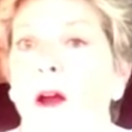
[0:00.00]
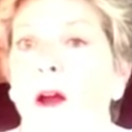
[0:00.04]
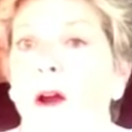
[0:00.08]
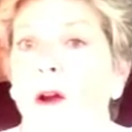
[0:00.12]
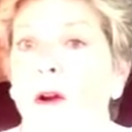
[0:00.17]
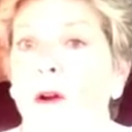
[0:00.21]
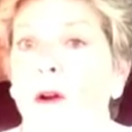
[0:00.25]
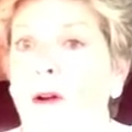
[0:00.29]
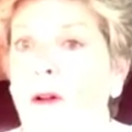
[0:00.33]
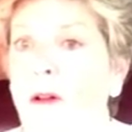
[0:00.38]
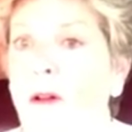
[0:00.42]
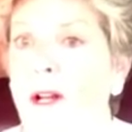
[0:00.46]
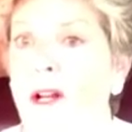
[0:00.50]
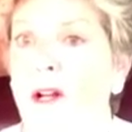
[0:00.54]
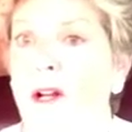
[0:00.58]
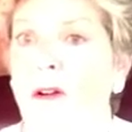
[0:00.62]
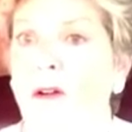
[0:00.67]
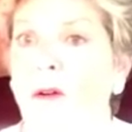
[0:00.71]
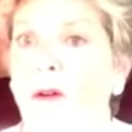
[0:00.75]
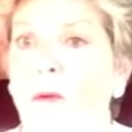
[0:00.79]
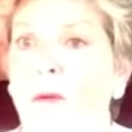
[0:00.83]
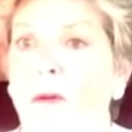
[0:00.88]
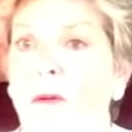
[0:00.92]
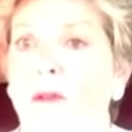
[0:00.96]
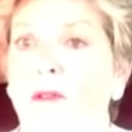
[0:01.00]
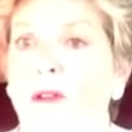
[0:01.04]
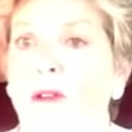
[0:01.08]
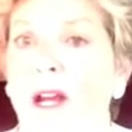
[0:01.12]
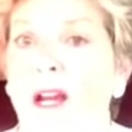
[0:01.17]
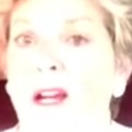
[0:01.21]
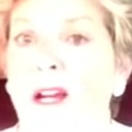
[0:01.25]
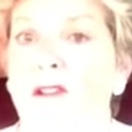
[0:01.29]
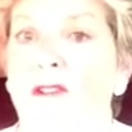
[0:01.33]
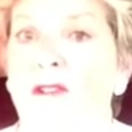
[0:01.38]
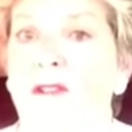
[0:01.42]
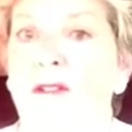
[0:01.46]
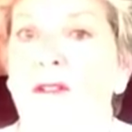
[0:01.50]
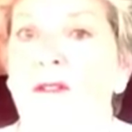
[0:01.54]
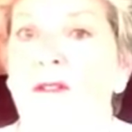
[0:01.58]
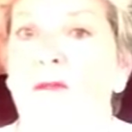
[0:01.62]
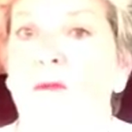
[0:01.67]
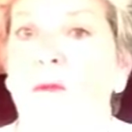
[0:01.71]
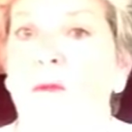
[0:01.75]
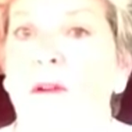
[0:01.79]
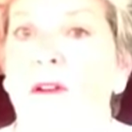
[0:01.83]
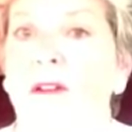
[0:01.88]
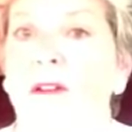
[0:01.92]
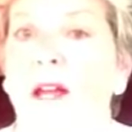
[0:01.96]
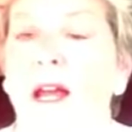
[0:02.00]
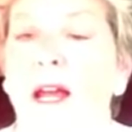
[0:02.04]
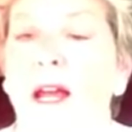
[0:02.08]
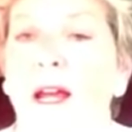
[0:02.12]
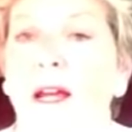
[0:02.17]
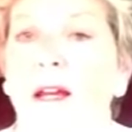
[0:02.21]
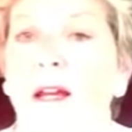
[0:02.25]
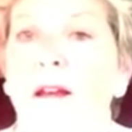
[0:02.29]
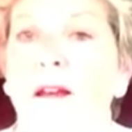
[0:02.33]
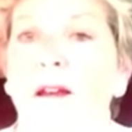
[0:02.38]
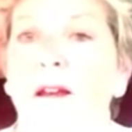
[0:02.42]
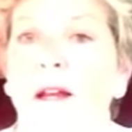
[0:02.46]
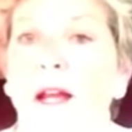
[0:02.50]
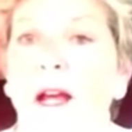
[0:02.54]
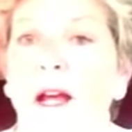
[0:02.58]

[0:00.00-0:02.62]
Her clinical rotations were taken